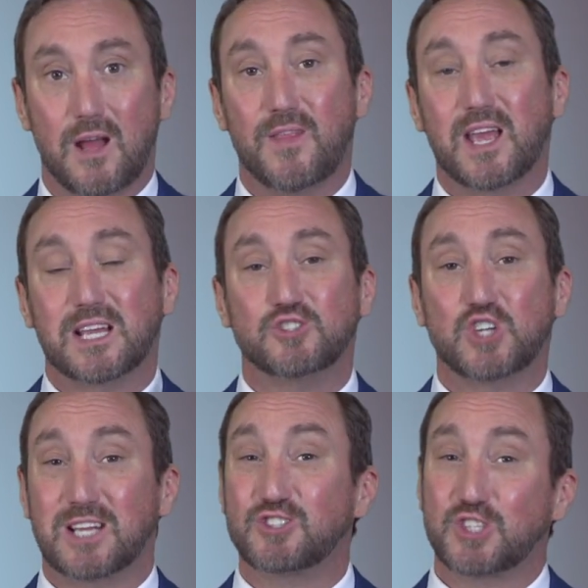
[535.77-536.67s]
They can
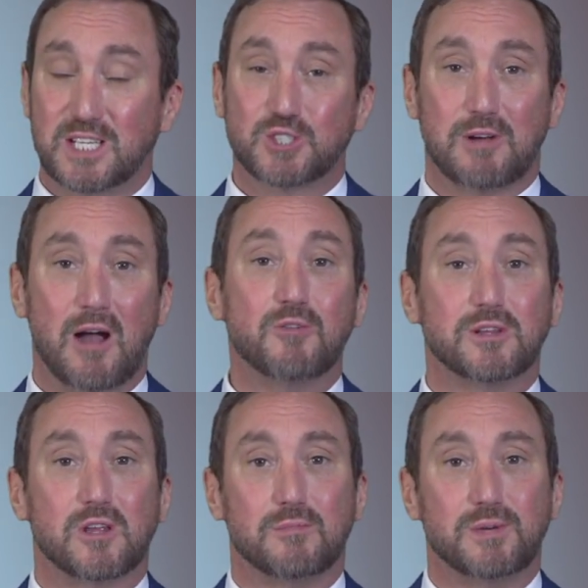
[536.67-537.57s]
change things around a
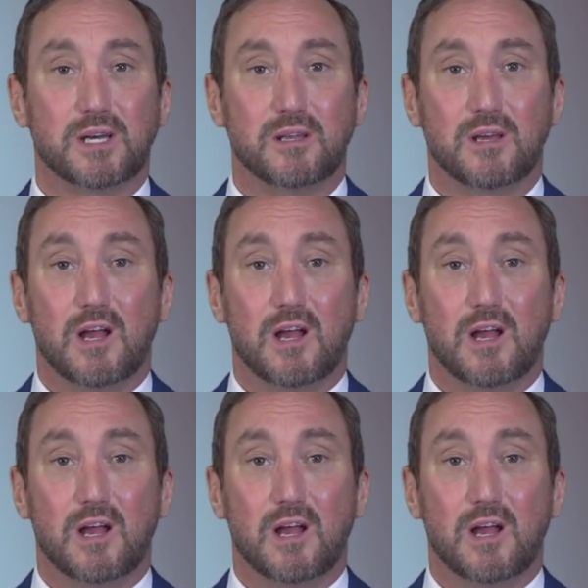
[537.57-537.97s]
little bit.